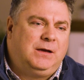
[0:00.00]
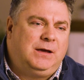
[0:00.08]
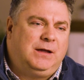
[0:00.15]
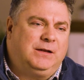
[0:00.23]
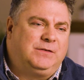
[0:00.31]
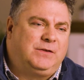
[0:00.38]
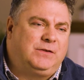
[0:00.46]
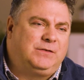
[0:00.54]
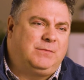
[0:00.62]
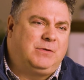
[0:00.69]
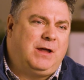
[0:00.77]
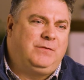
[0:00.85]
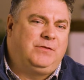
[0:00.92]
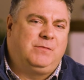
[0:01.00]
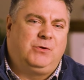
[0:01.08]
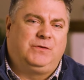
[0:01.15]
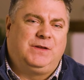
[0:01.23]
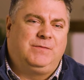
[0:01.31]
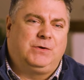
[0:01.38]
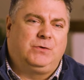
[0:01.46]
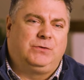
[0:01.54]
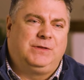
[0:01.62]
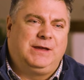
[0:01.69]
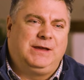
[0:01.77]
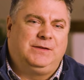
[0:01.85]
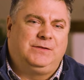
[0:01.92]
And so sometimes the most difficult
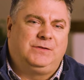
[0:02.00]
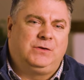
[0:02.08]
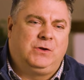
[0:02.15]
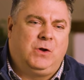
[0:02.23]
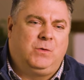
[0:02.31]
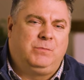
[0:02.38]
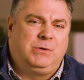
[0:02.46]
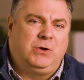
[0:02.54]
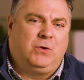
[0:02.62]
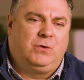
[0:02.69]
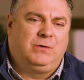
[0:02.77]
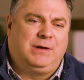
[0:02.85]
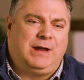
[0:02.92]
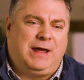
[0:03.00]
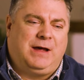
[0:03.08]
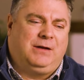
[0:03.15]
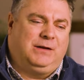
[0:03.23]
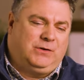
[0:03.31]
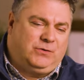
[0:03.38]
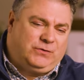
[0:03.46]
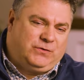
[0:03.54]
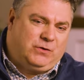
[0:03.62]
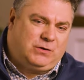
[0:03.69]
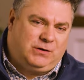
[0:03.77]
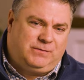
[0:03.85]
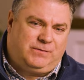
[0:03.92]
thing is to go beyond our little
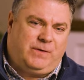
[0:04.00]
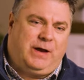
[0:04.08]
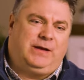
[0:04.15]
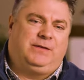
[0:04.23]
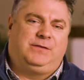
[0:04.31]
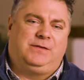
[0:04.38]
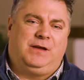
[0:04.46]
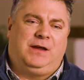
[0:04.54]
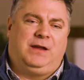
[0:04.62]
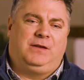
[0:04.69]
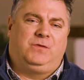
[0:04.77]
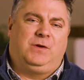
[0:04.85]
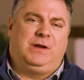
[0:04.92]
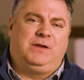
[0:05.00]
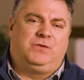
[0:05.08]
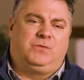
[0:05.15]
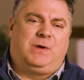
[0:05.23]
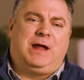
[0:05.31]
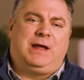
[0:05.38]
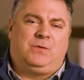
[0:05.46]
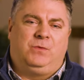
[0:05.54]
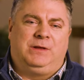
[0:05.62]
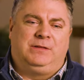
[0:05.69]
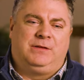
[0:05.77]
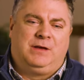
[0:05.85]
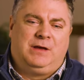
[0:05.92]
circle of friends and to interact
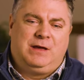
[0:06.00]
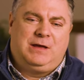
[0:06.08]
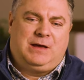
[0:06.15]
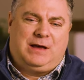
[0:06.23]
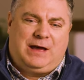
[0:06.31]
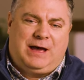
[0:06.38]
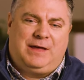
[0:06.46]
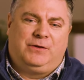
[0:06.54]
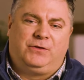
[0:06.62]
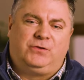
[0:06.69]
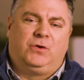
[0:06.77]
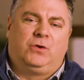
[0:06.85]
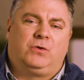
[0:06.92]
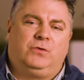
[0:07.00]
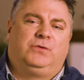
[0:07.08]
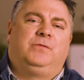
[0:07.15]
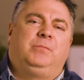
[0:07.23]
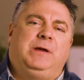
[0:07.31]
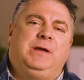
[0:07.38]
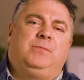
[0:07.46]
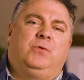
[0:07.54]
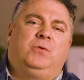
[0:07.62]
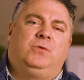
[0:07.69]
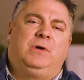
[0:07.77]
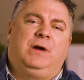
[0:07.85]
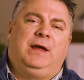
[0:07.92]
with other circles of
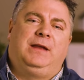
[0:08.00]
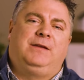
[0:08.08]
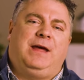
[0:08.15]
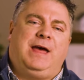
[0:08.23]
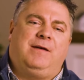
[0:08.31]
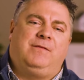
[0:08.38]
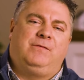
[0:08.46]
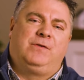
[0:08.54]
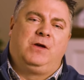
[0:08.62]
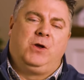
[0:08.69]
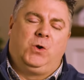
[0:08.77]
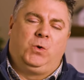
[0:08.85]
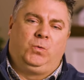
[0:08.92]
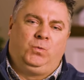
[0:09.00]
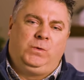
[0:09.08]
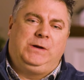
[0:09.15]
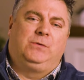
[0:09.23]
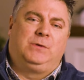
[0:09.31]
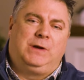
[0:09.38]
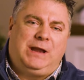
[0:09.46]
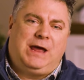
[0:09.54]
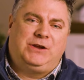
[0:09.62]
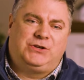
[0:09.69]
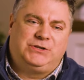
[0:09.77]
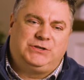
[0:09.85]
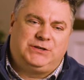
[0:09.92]
people, and to have real
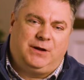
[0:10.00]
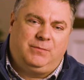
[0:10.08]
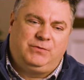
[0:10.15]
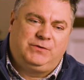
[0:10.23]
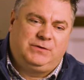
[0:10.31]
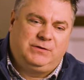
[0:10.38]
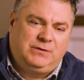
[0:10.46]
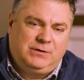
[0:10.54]
relationships